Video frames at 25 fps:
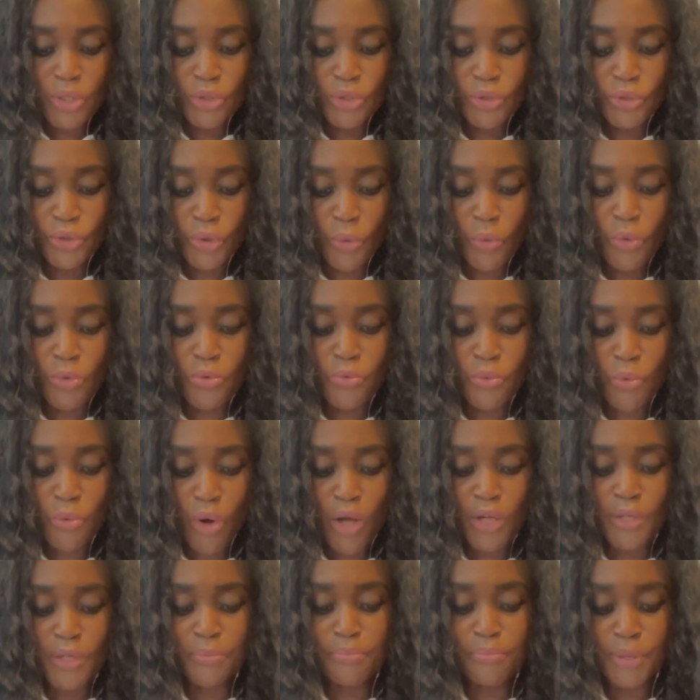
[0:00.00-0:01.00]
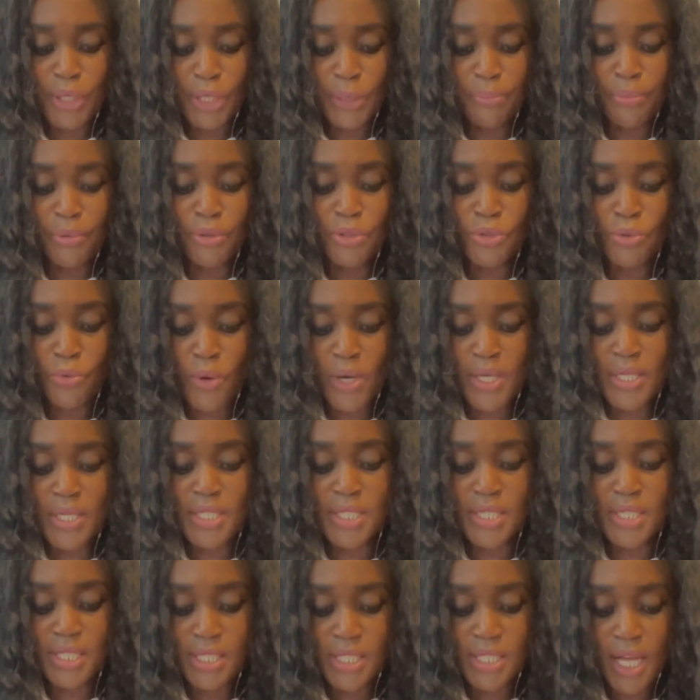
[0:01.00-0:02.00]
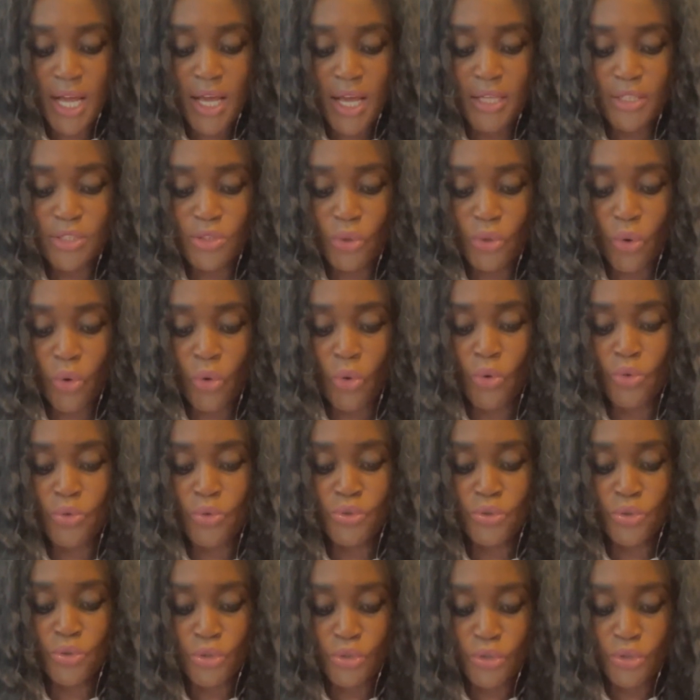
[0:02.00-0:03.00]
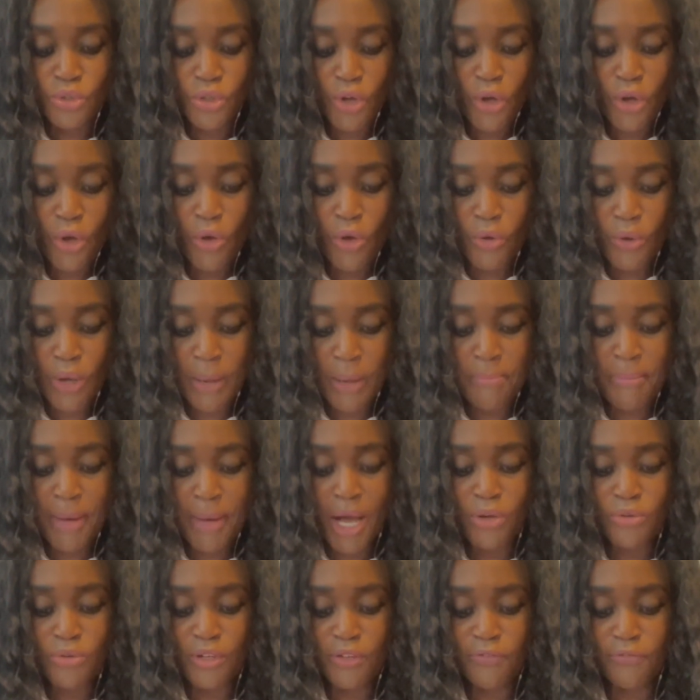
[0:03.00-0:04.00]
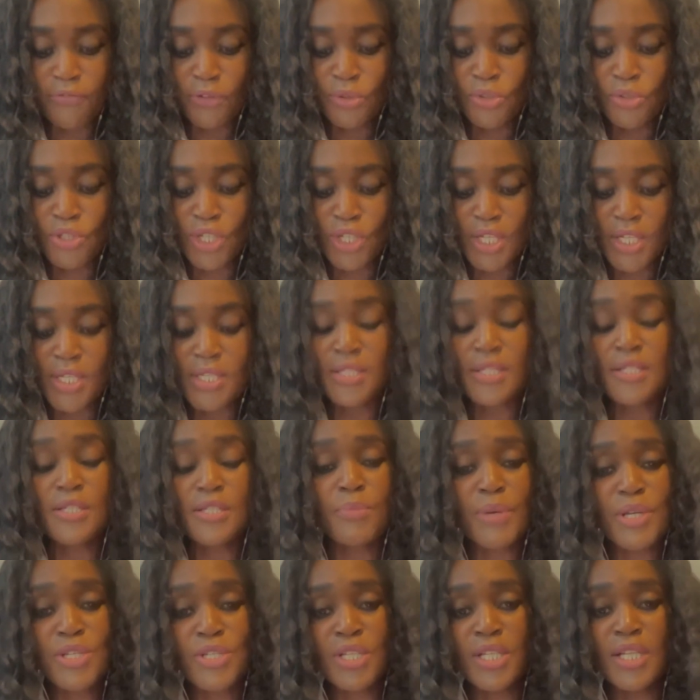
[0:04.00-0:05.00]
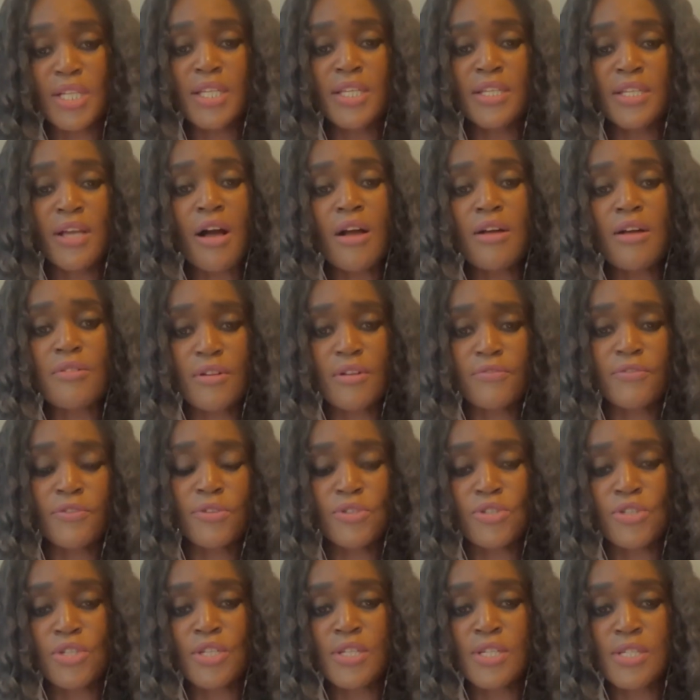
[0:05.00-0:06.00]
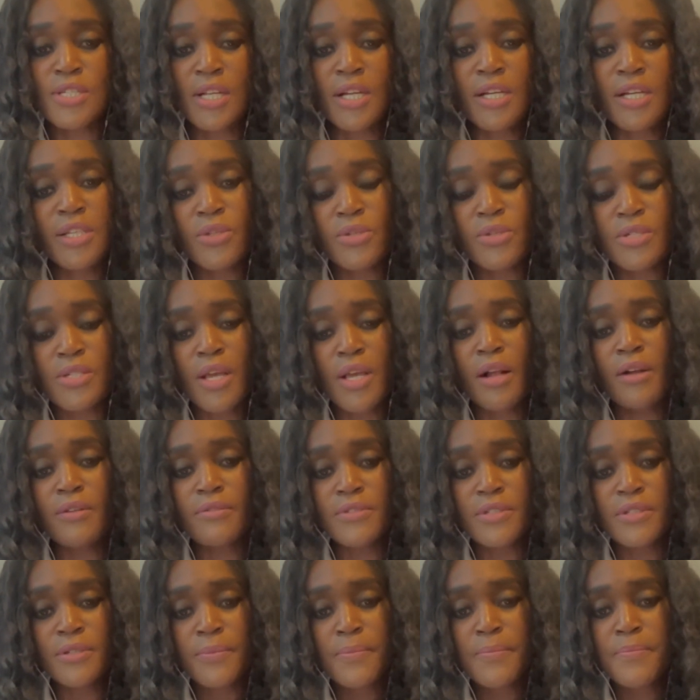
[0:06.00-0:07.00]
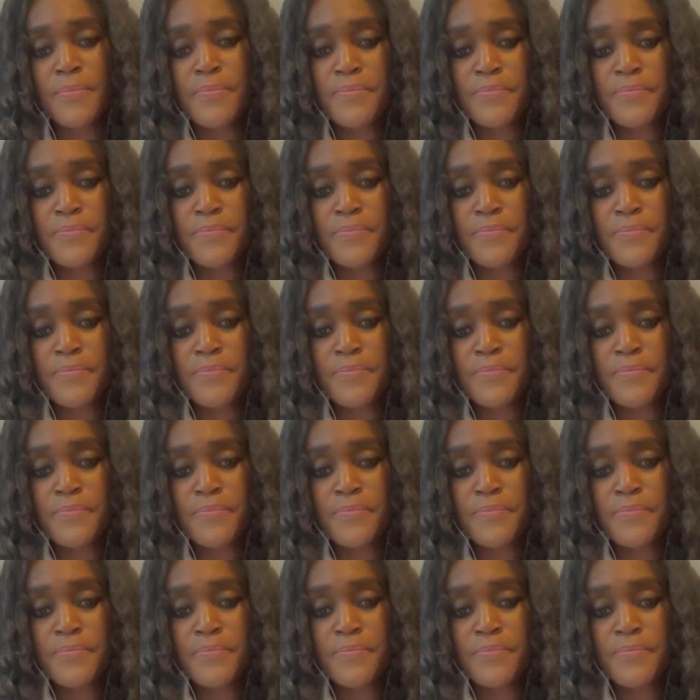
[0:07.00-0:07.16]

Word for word: you would want people to understand or to know about refugees, especially young refugees like yourselves?